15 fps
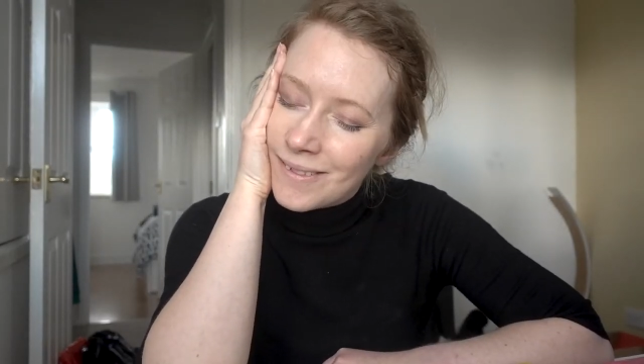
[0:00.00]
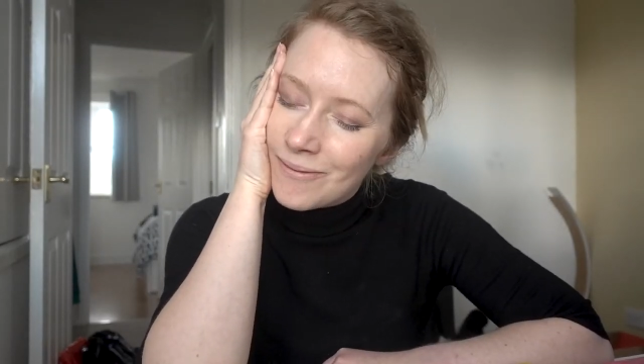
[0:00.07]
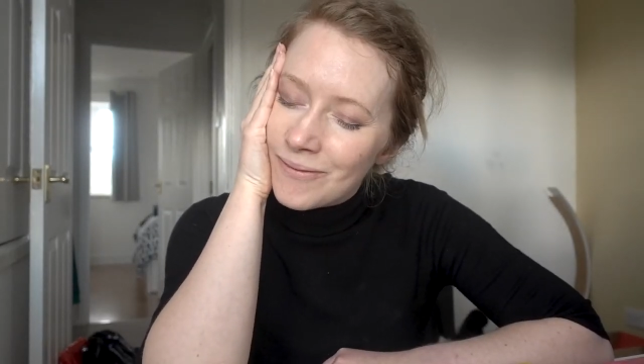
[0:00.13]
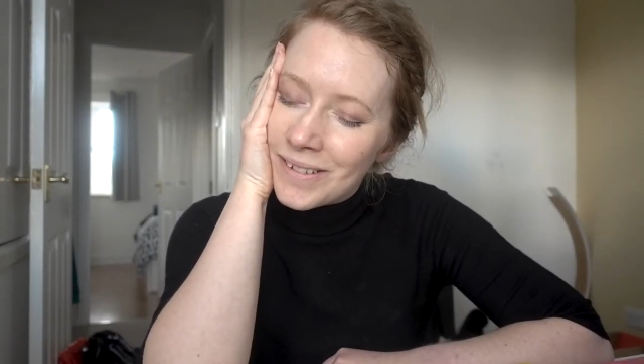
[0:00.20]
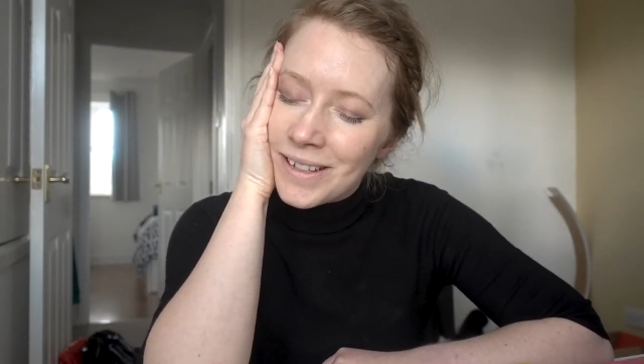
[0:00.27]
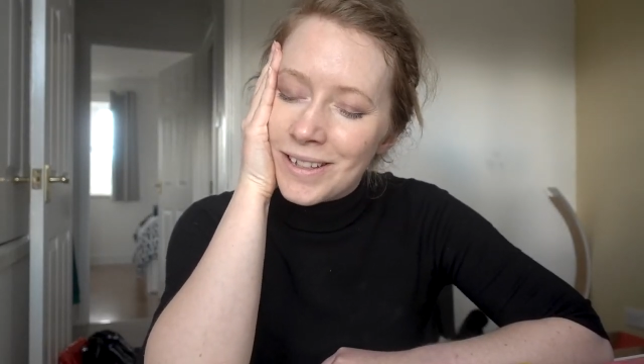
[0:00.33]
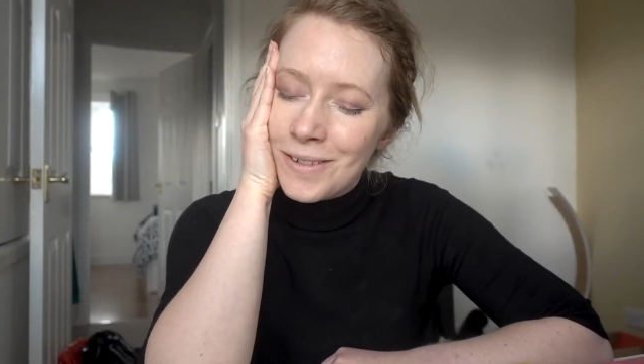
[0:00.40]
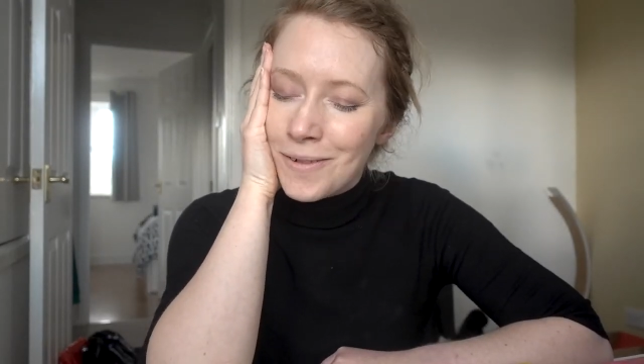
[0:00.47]

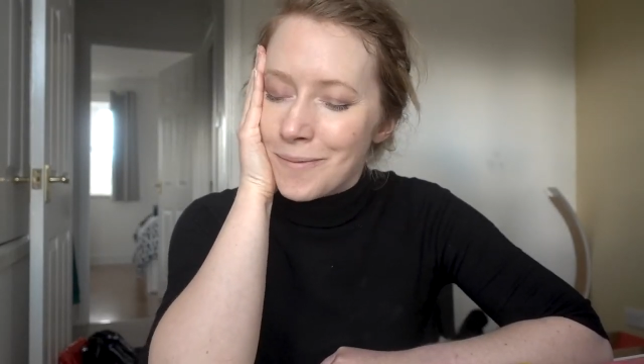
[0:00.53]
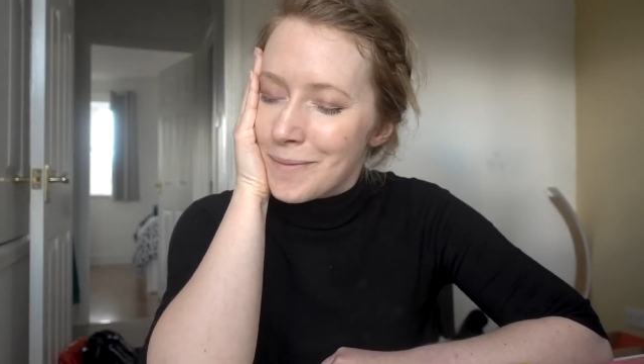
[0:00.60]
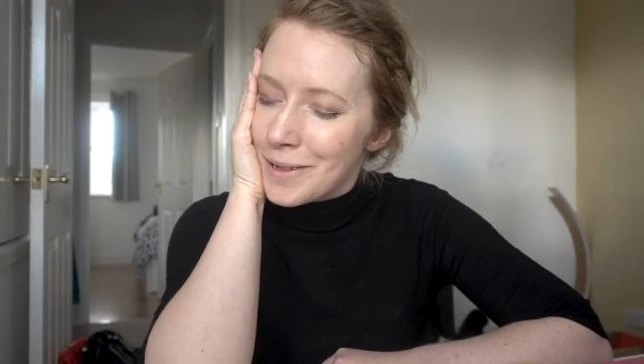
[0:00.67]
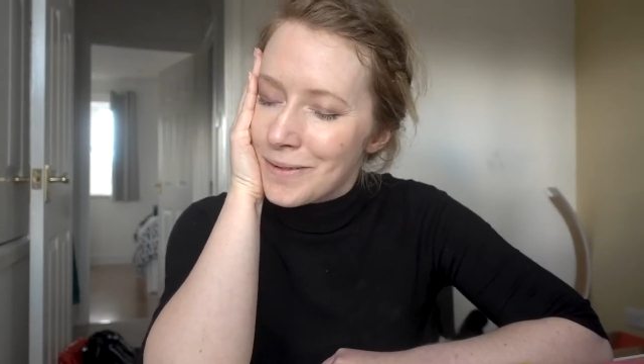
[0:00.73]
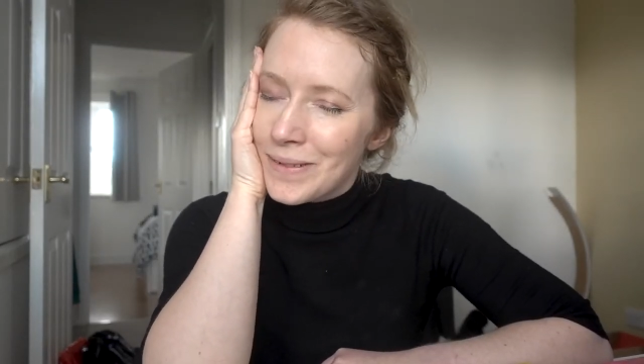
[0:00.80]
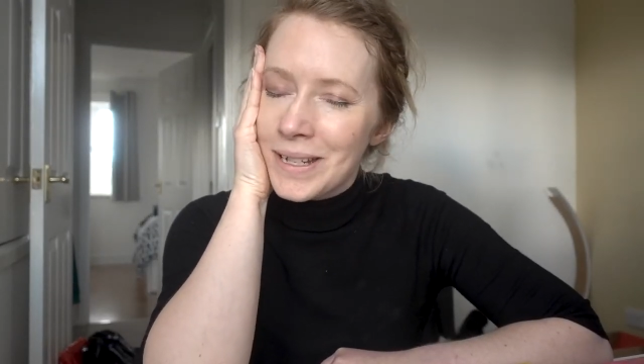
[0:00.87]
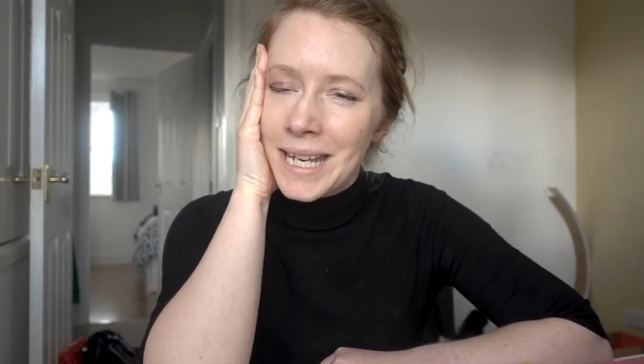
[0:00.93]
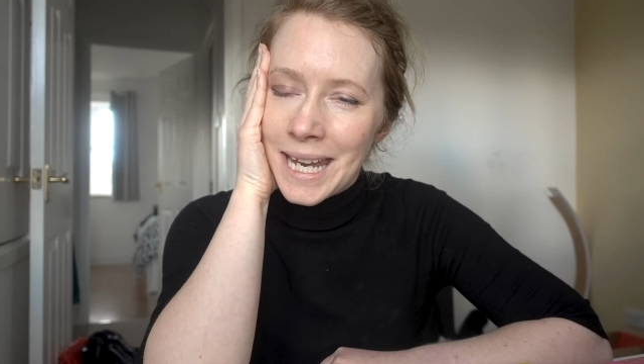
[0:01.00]
but not
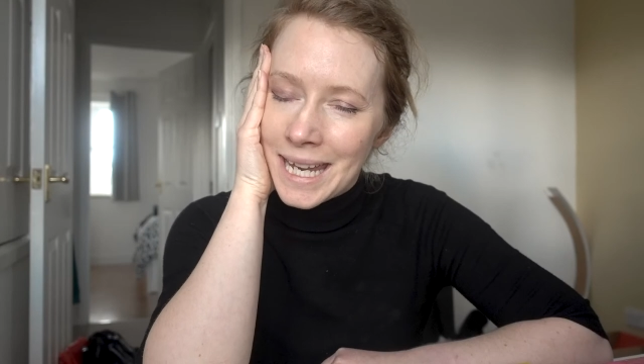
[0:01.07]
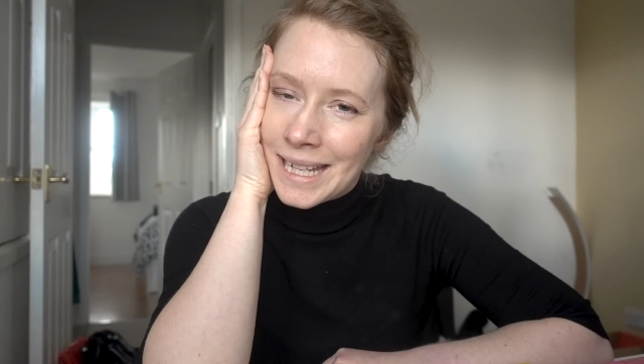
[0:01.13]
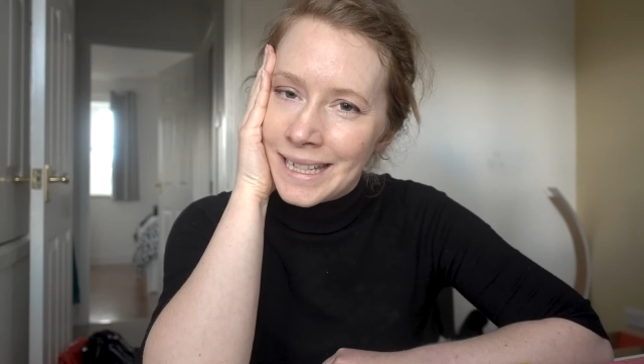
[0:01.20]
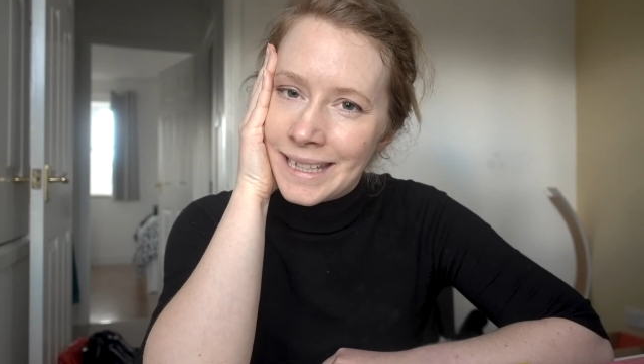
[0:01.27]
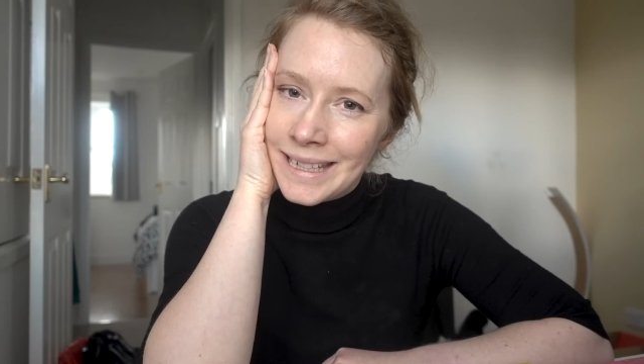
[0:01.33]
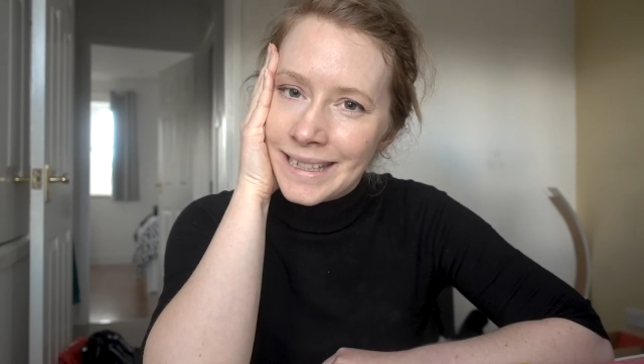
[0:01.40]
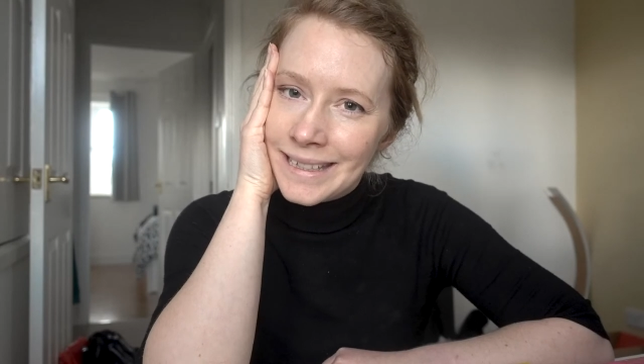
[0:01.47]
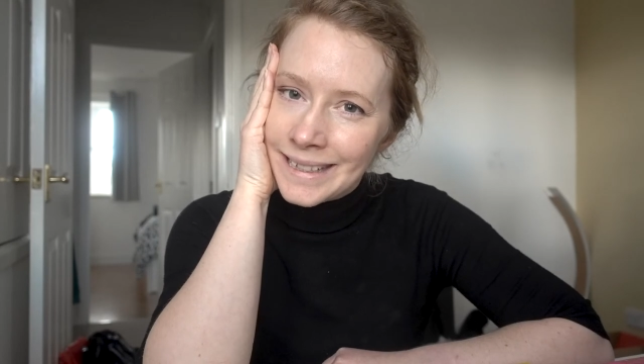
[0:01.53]
moving
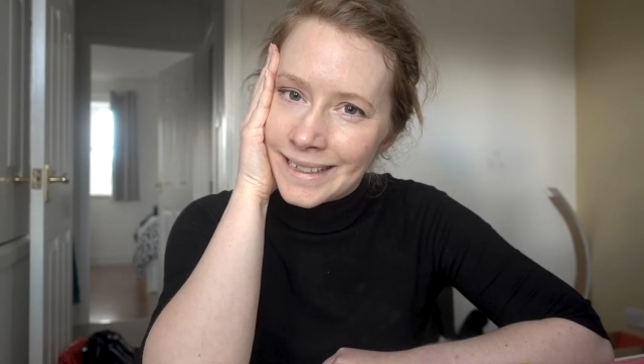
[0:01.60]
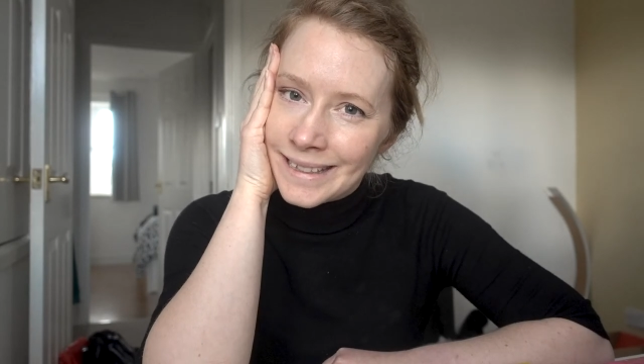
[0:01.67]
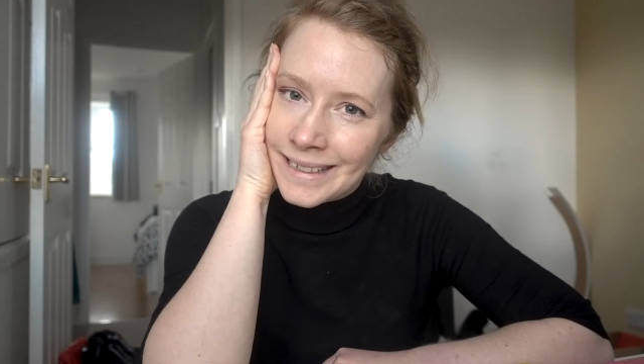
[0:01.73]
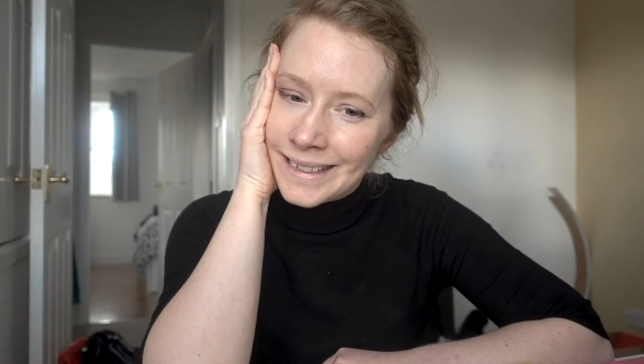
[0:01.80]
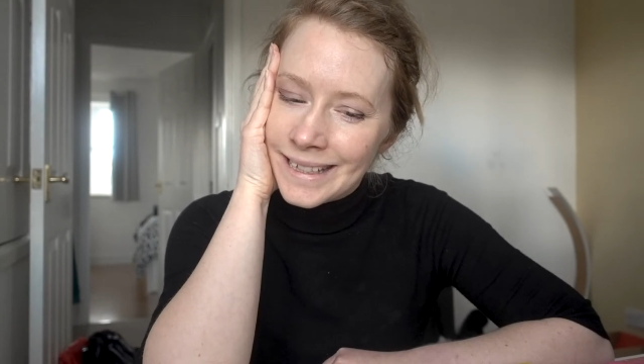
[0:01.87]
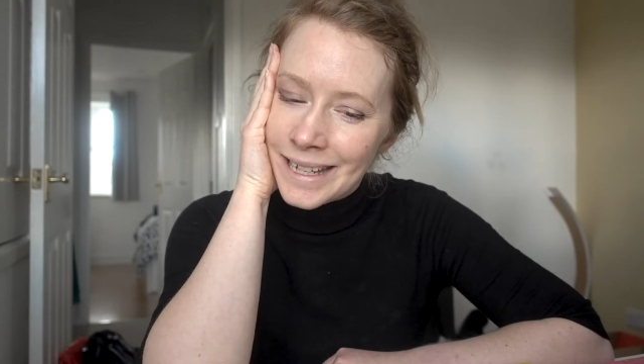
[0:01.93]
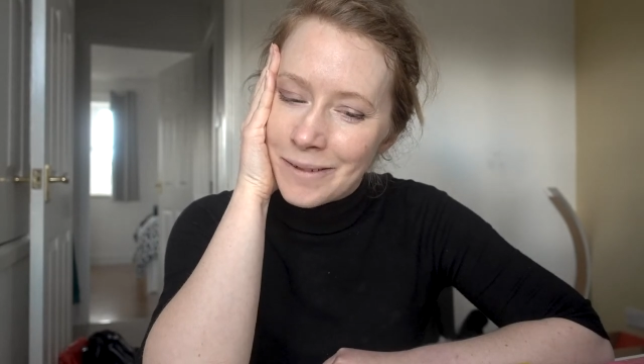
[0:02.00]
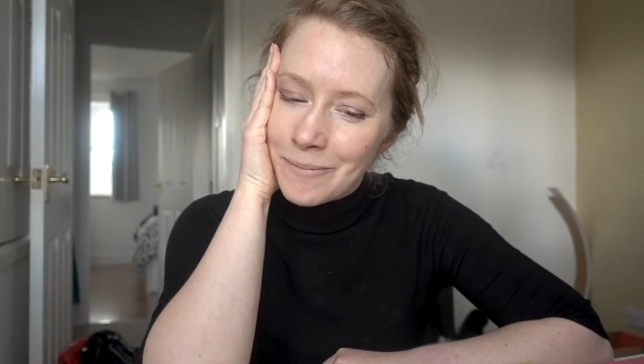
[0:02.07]
in
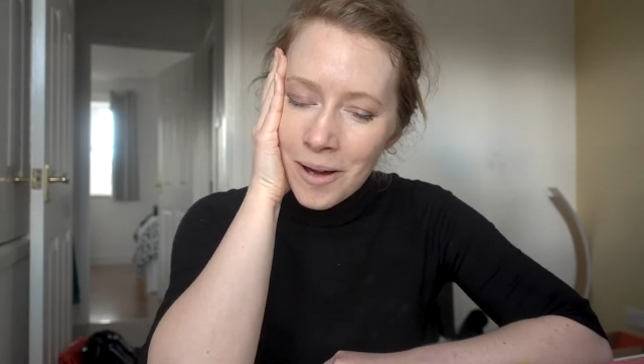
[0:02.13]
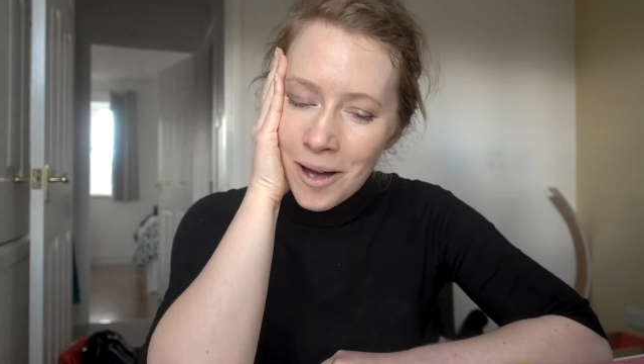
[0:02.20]
just yet